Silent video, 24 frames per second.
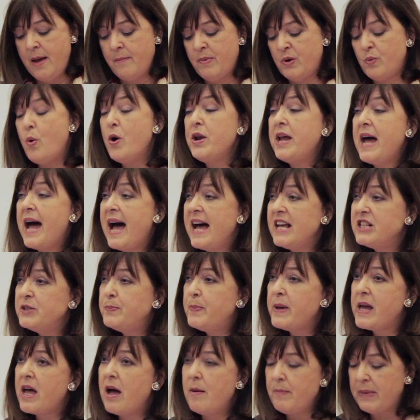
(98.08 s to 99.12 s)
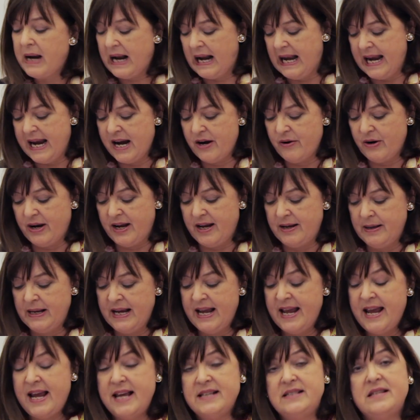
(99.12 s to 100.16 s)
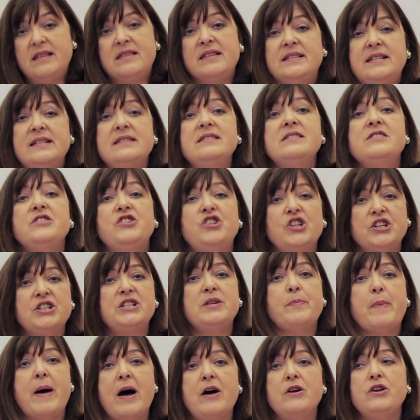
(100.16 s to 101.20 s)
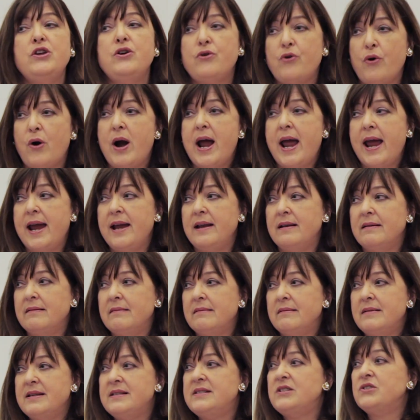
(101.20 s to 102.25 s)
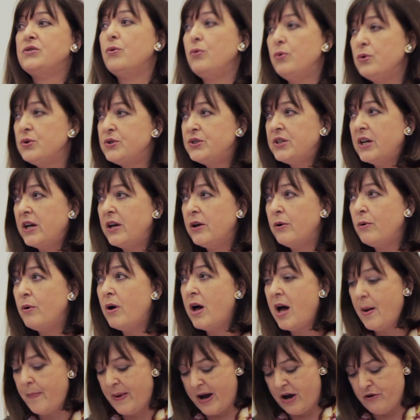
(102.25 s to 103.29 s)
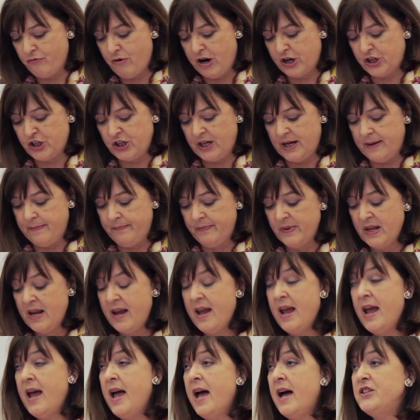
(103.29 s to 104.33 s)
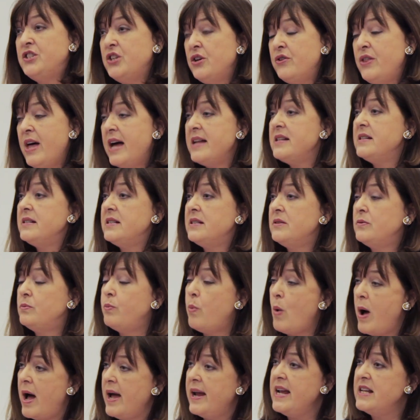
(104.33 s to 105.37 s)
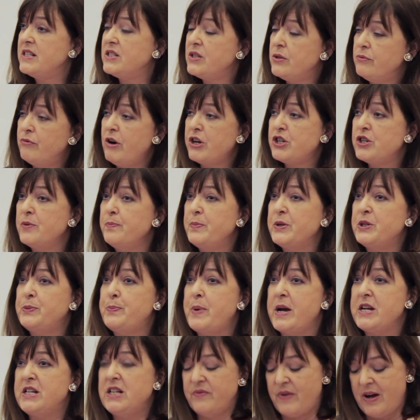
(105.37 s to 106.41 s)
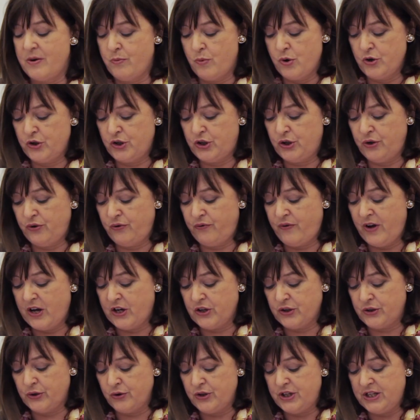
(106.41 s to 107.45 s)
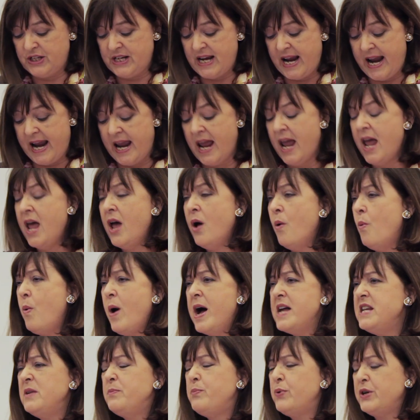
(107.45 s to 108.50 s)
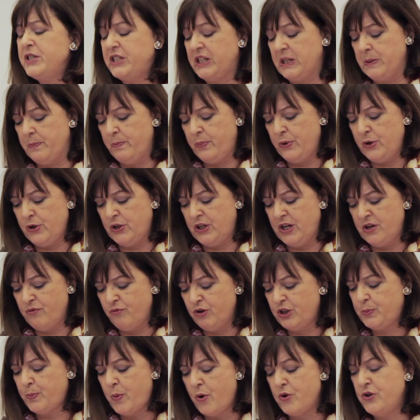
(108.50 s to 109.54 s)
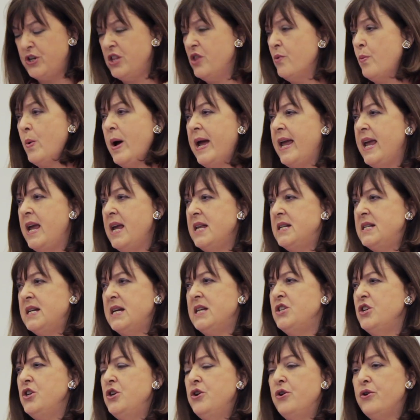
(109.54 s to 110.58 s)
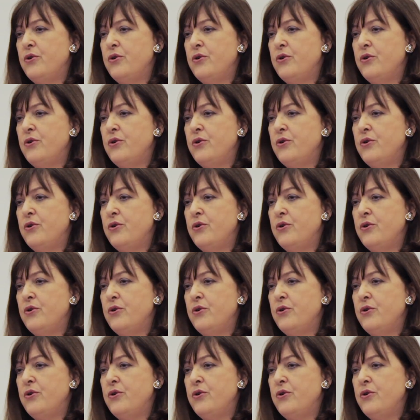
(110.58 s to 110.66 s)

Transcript: But what has become clearer is that this isn't just about Ukraine. This is also about Russia. And so that's why it's the Russian perspective I want to focus on today. Why did President Putin respond in the way he did in